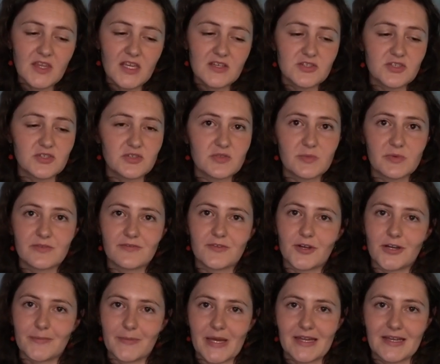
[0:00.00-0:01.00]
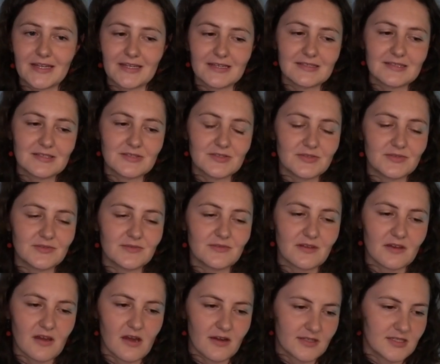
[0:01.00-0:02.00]
juice before I'm adding it to the
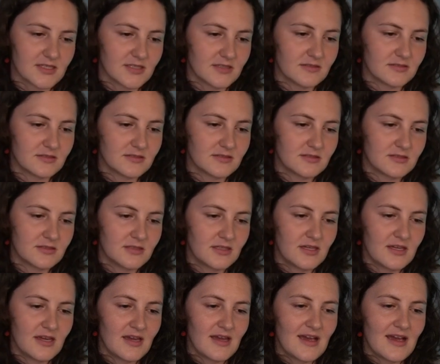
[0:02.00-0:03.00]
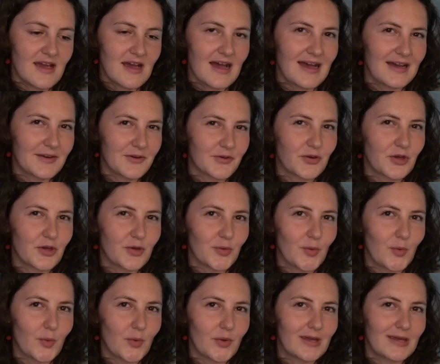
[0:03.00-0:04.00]
cocktail. I don't
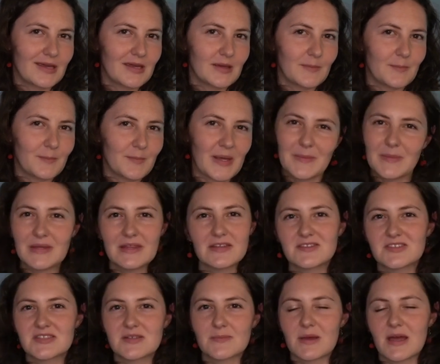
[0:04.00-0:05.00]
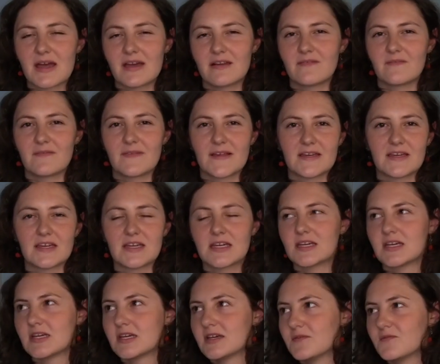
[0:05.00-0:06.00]
know, maybe there's some kind of like
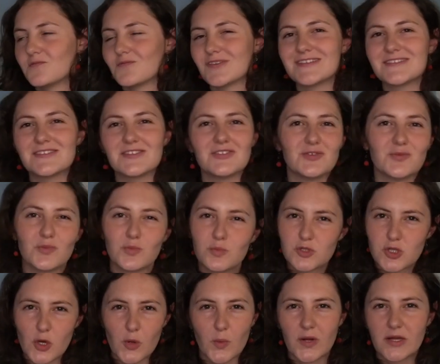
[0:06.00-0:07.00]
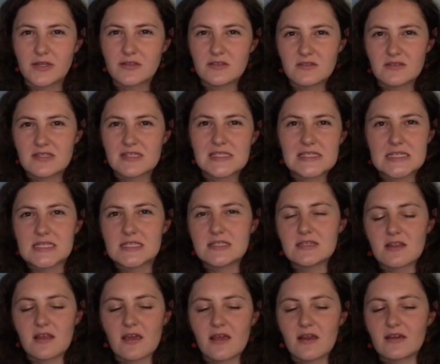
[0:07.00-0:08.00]
reason you don't want the seeds
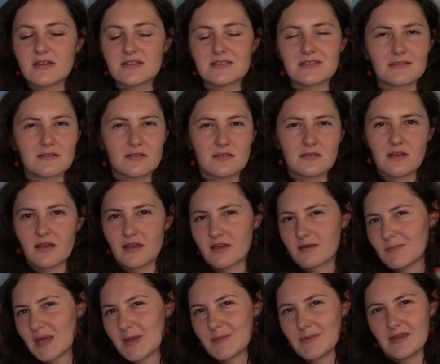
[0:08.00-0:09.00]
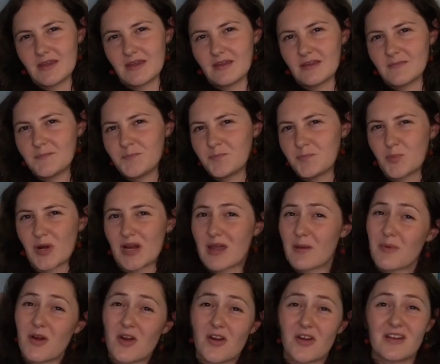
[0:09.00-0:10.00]
in there because it could like maybe break
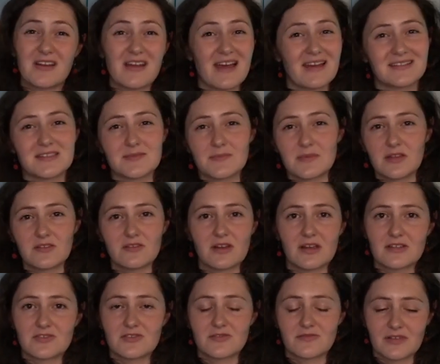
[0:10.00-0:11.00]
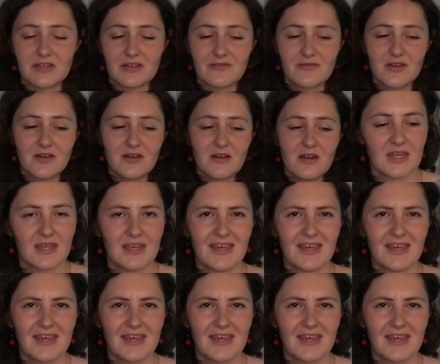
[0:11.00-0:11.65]
apart and add some other extra flavor.